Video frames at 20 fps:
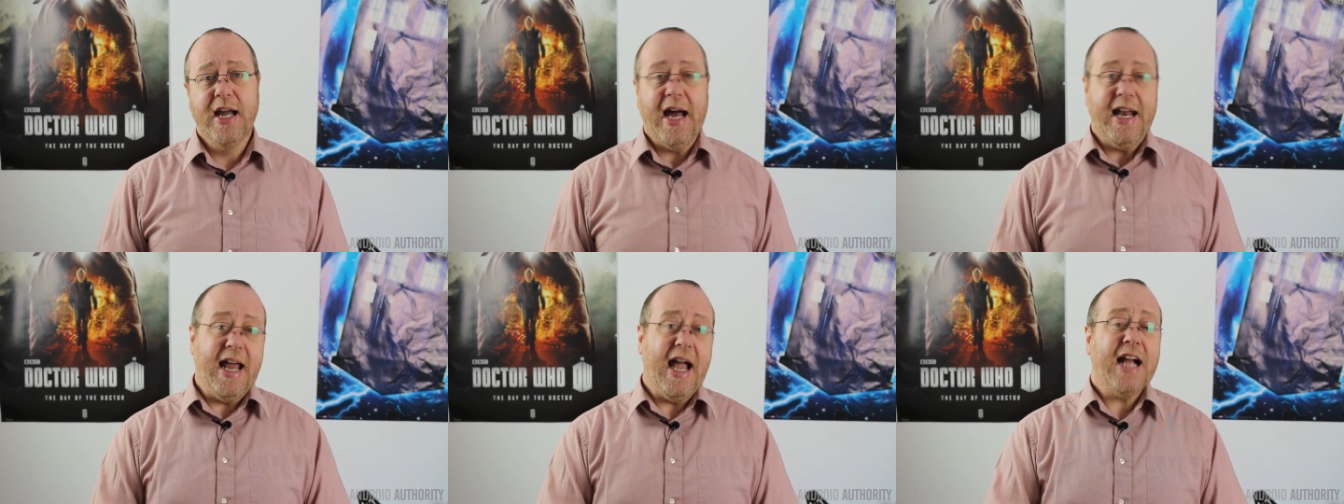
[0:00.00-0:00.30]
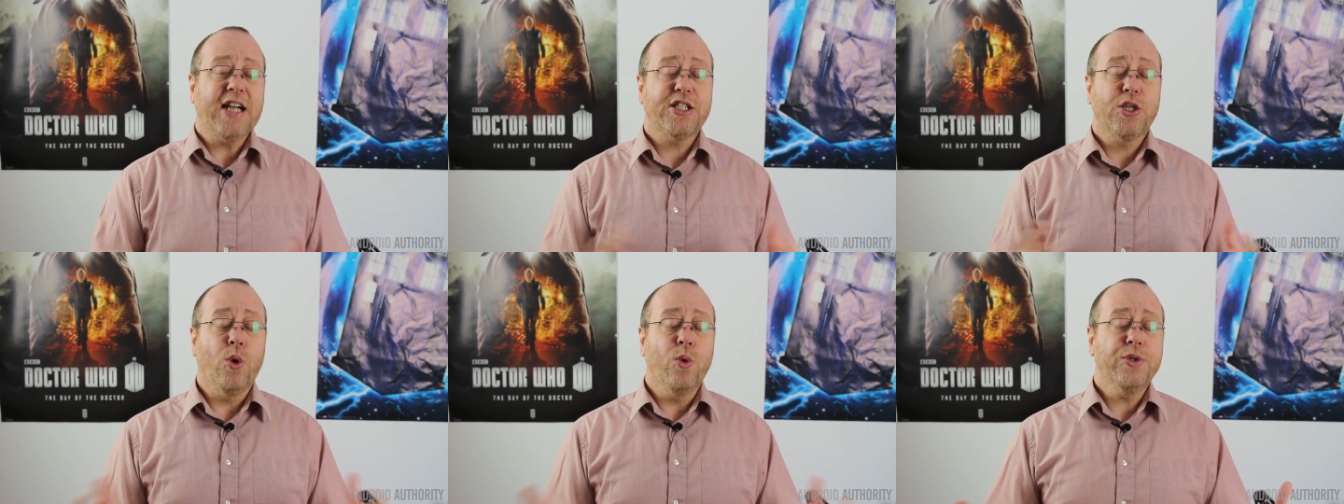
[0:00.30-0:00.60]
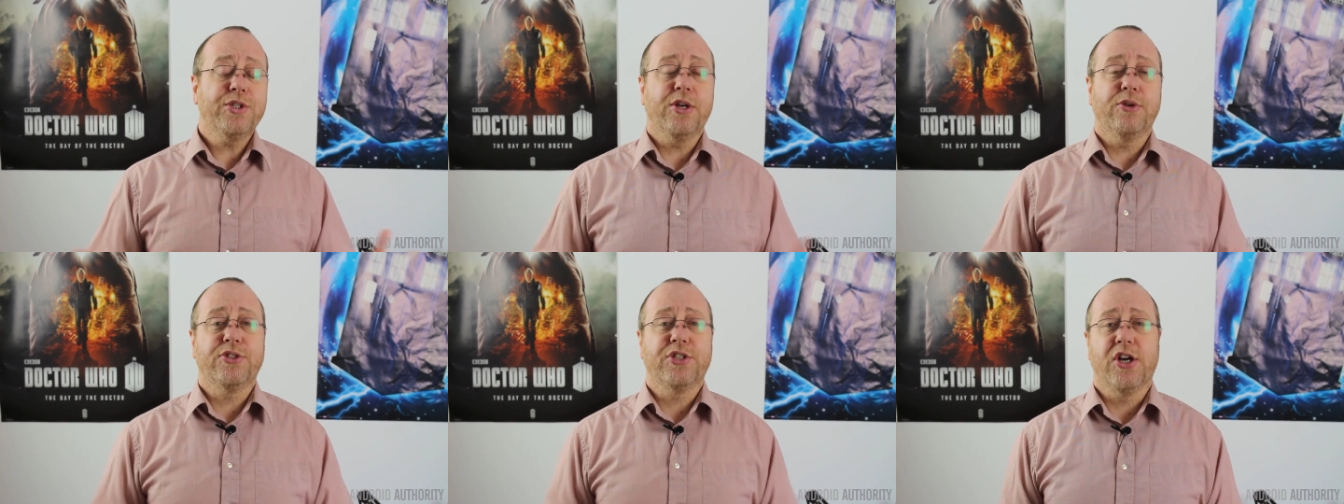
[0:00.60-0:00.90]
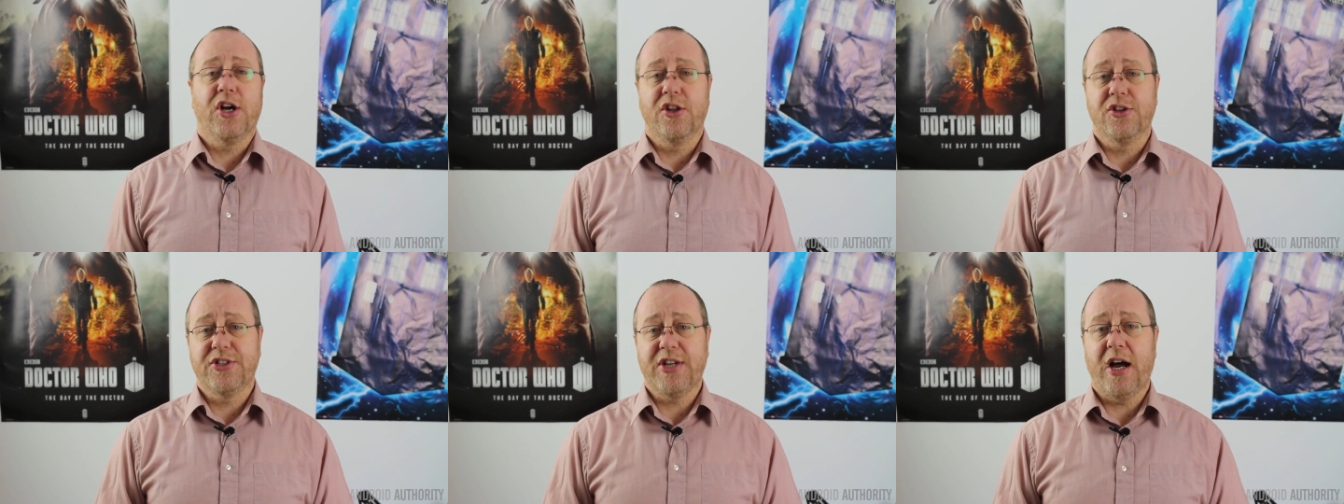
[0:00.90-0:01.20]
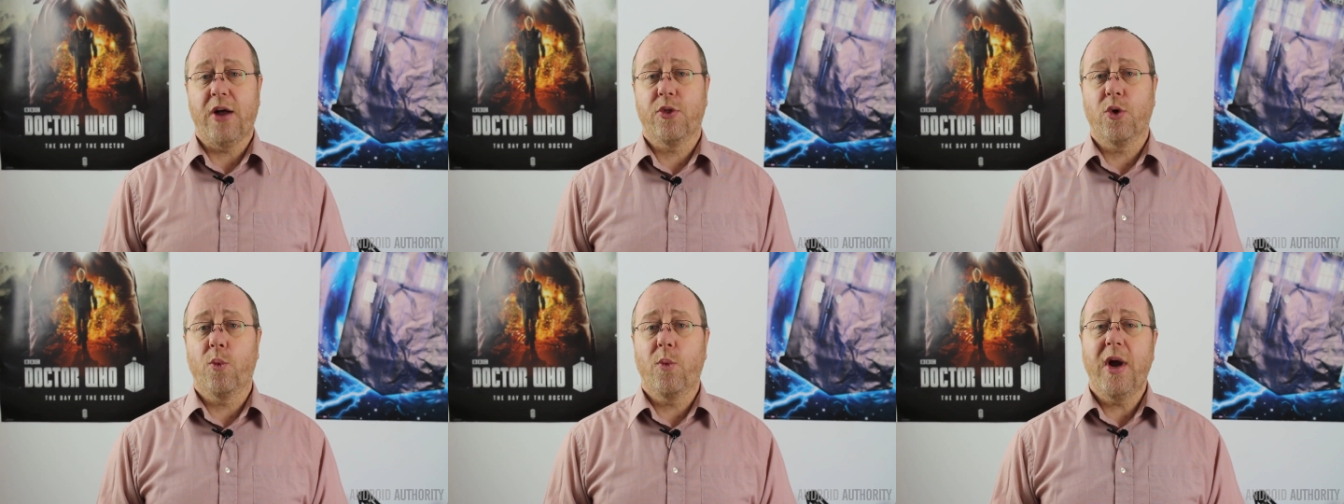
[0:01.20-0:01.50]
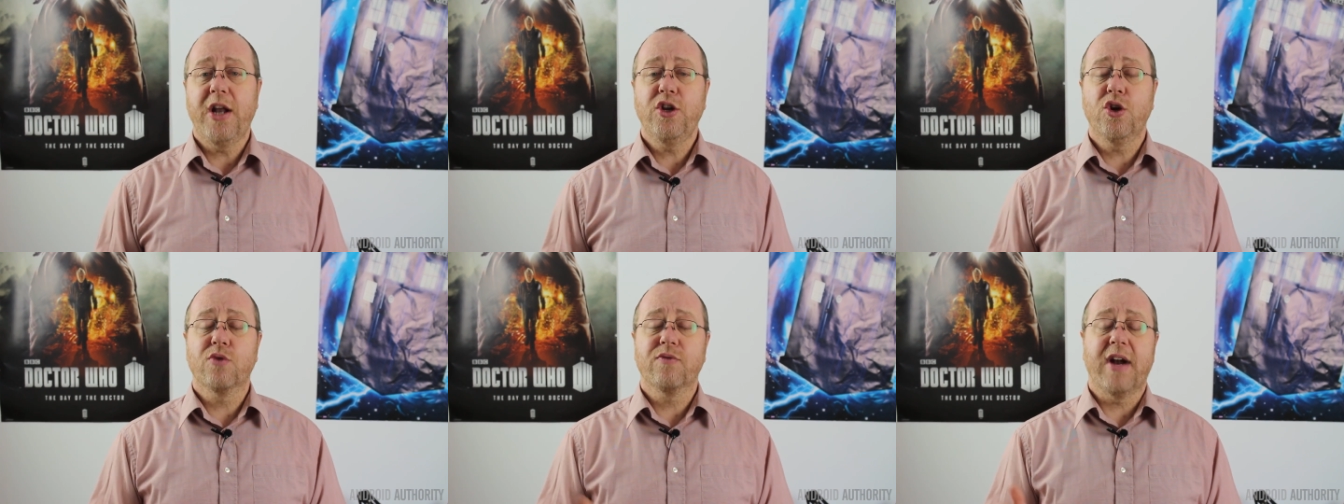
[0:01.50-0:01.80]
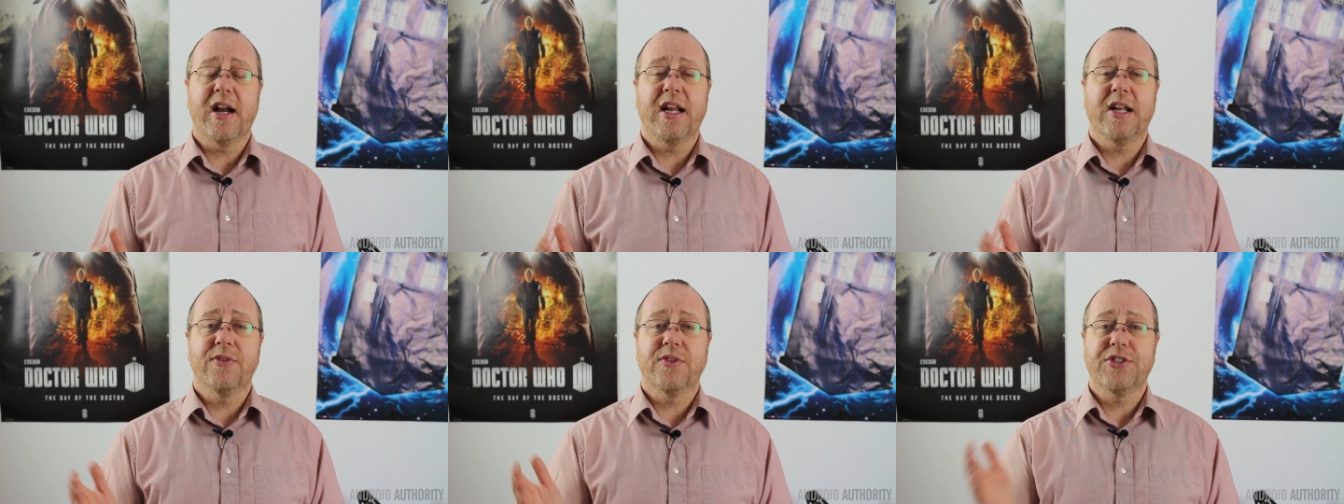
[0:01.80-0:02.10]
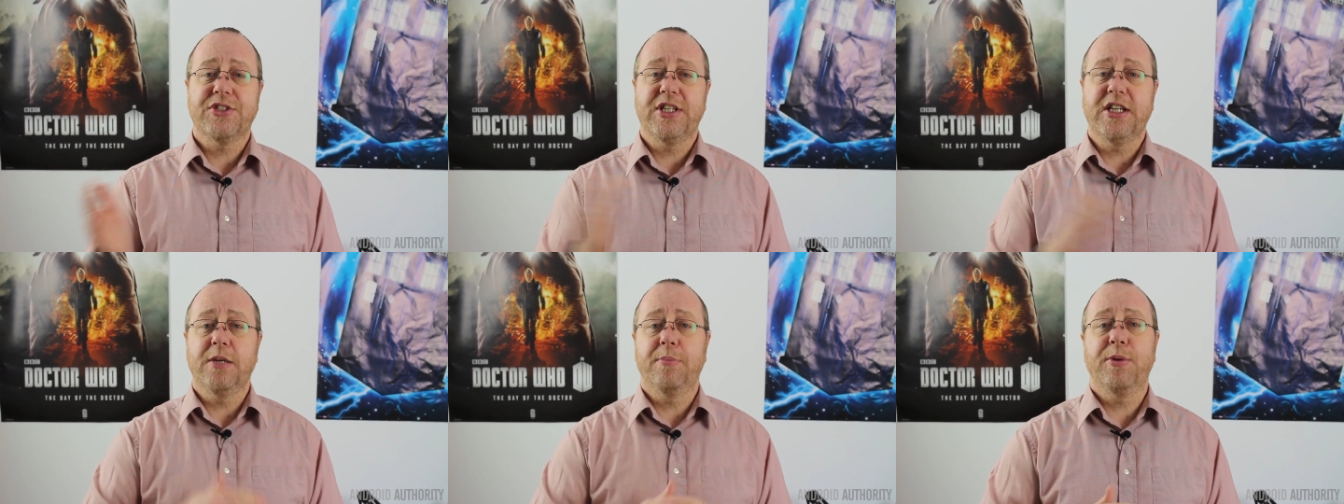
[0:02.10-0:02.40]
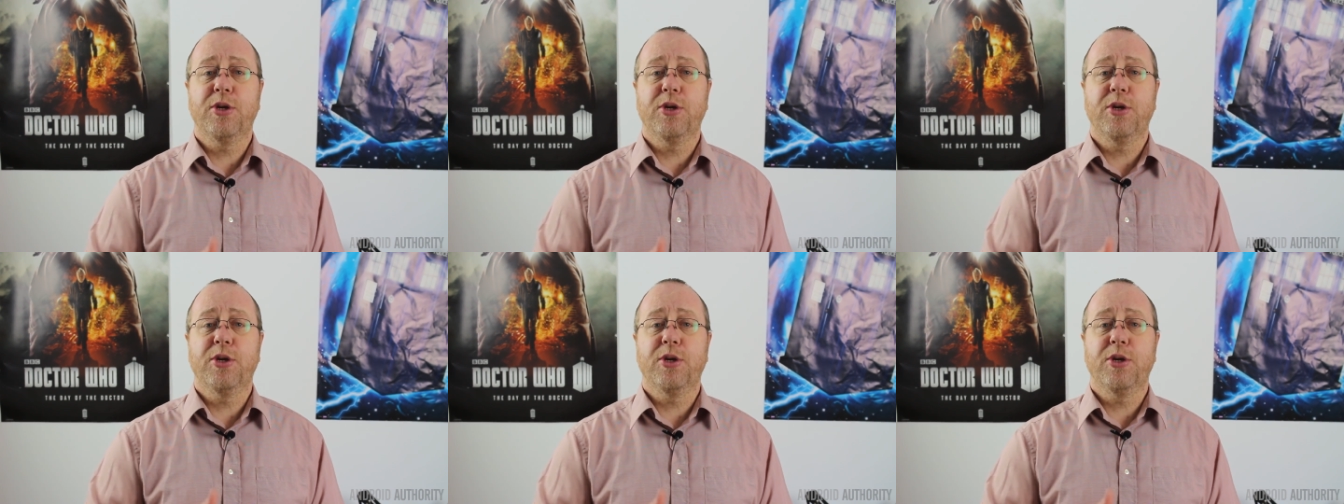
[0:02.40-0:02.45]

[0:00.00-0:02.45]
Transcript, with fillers: And it actually also turns out that when you're running the C